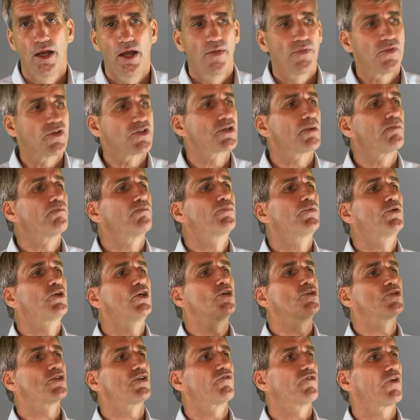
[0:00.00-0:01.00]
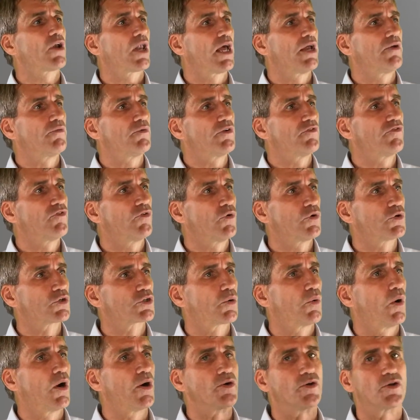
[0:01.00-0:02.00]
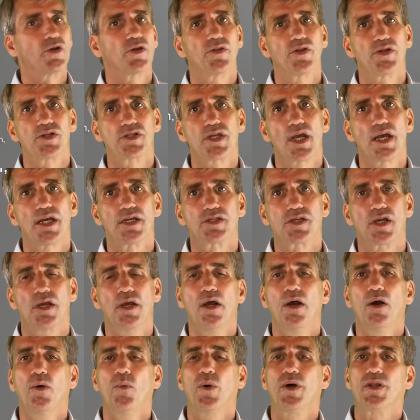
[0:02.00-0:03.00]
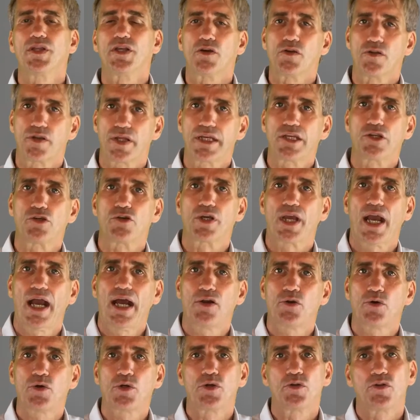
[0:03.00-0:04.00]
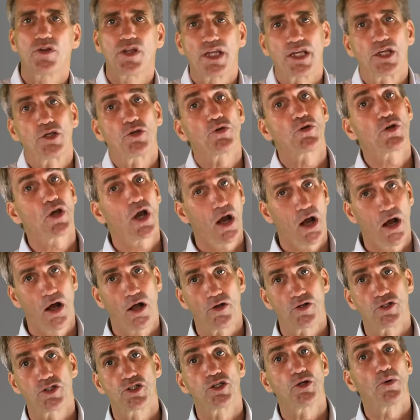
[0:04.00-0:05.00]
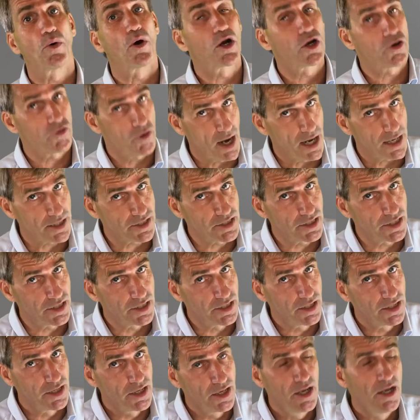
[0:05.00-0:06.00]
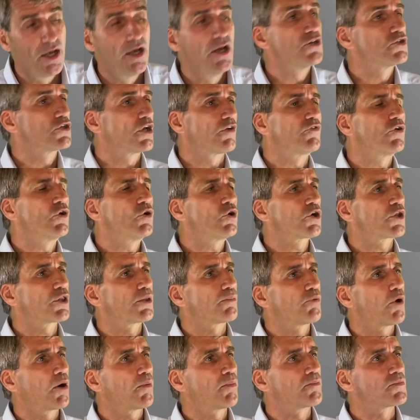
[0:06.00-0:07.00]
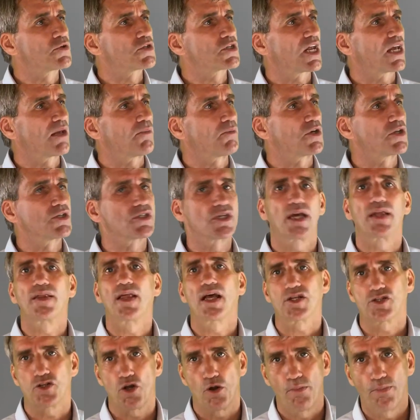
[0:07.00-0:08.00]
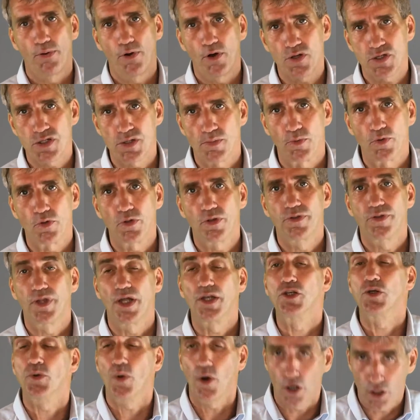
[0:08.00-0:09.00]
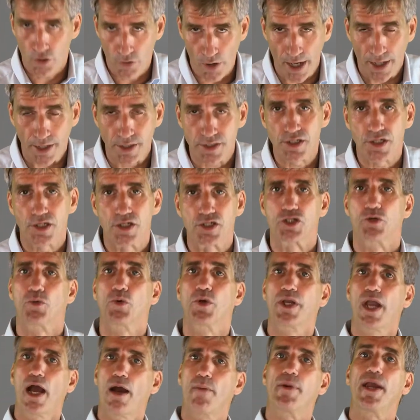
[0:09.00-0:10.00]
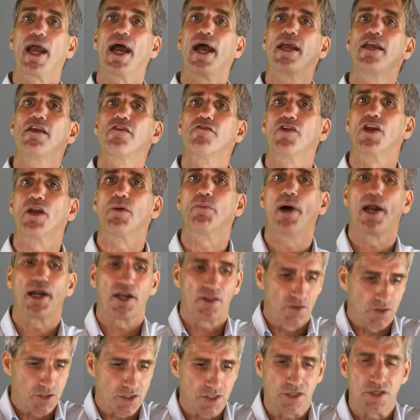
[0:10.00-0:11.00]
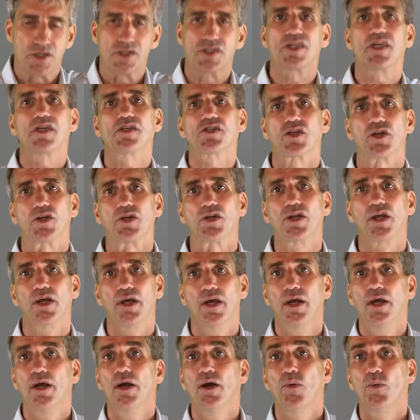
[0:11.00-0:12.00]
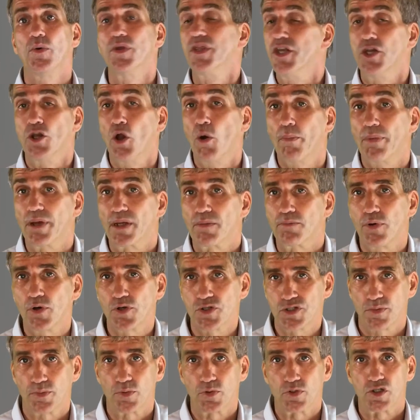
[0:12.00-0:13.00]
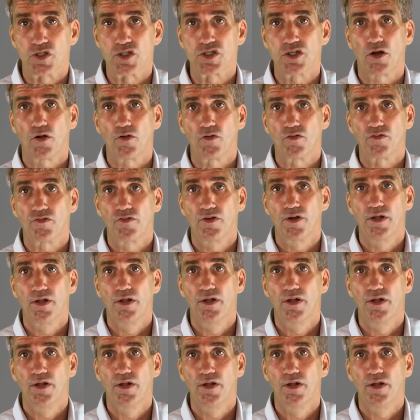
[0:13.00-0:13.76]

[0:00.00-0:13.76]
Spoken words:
There's a beautiful Henry Ford quote that says, whether you think you can or you think you can't, you are correct. So if you look at the problem statement and say that's not possible, then you are correct because you will now behave in a manner that's consistent with it not being possible to solve.